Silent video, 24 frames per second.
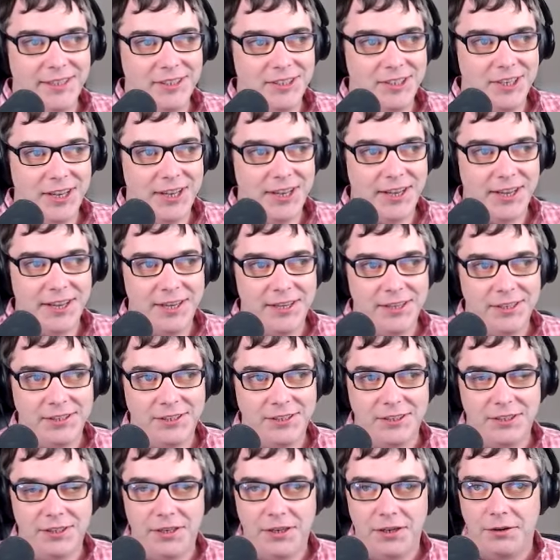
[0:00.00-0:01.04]
say
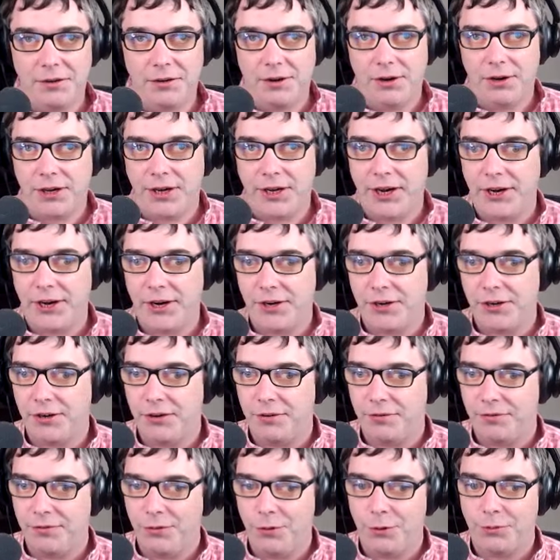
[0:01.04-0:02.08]
is, you know, our
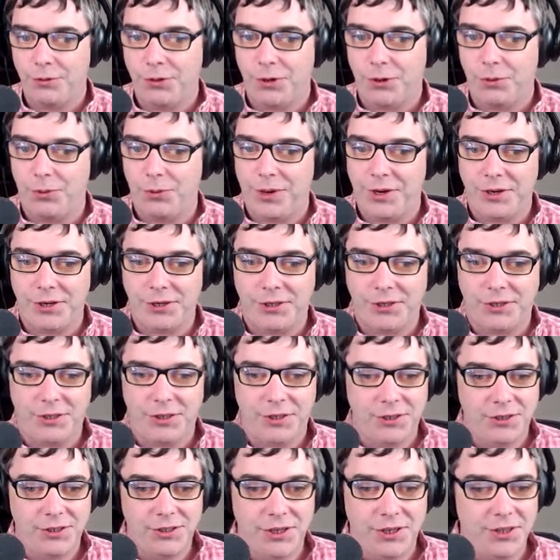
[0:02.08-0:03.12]
character informs our witness,
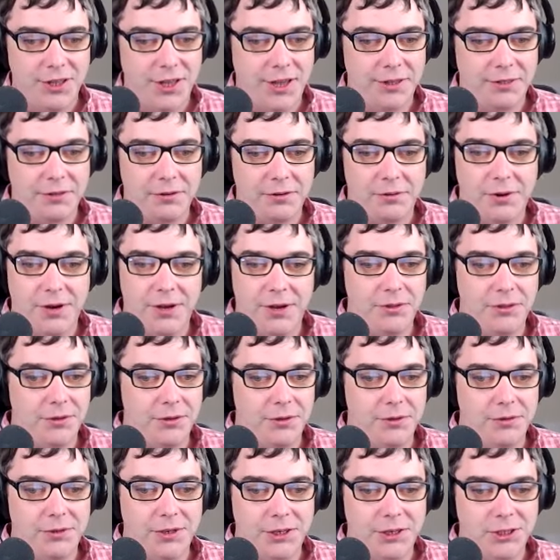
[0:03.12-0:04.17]
and you see that throughout the
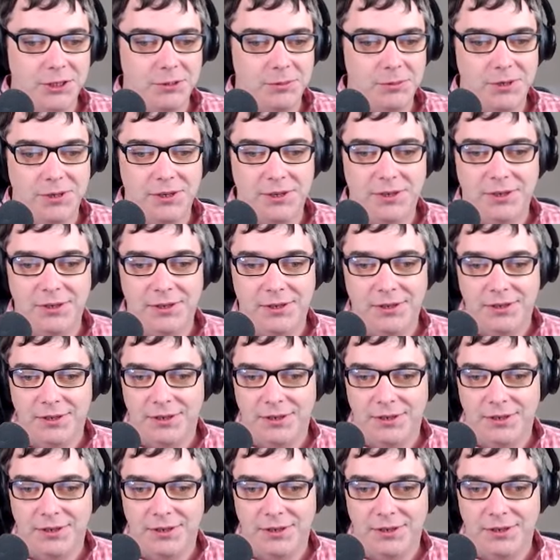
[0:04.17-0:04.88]
New Testament.